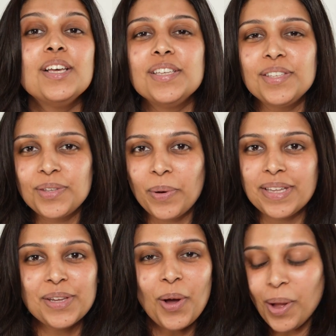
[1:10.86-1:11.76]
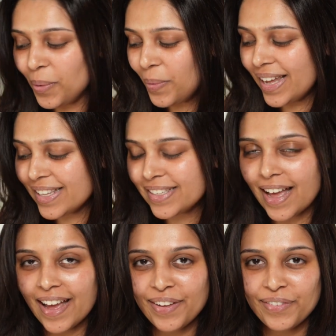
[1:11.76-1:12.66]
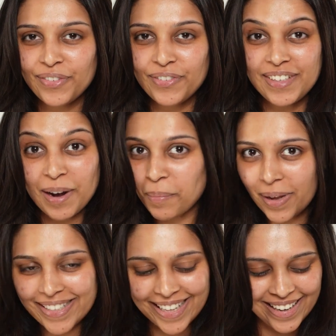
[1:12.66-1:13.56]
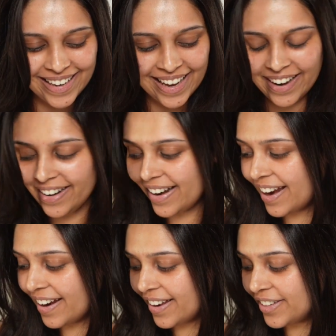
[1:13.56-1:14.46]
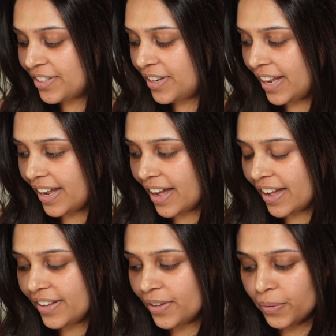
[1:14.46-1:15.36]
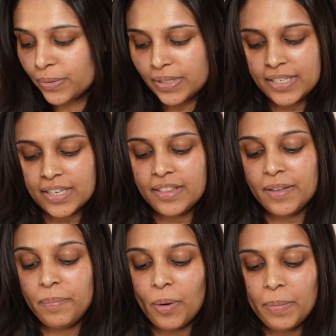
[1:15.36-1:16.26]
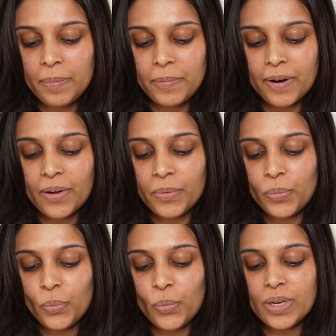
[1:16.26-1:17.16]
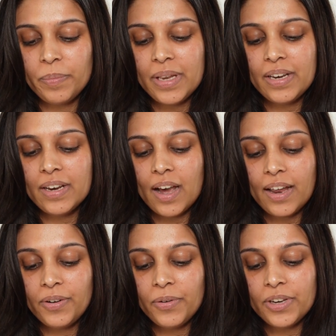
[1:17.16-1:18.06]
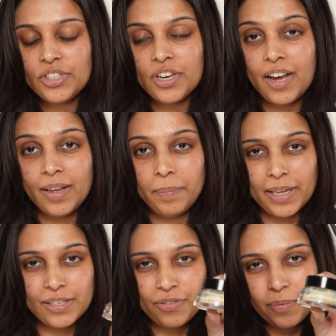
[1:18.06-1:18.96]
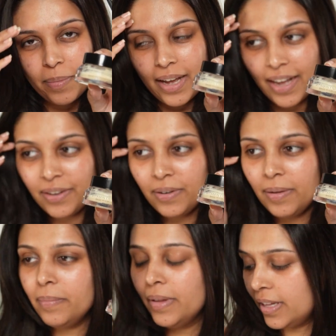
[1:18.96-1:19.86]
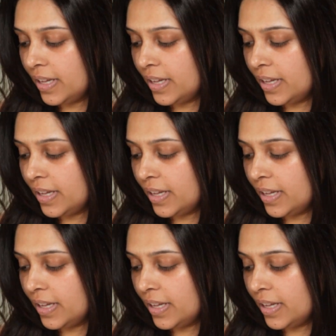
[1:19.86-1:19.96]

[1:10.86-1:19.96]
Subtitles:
So as always, I've done my skincare, and today I used the Bobbi Brown Vitamin Enriched Eye Base for my eye cream.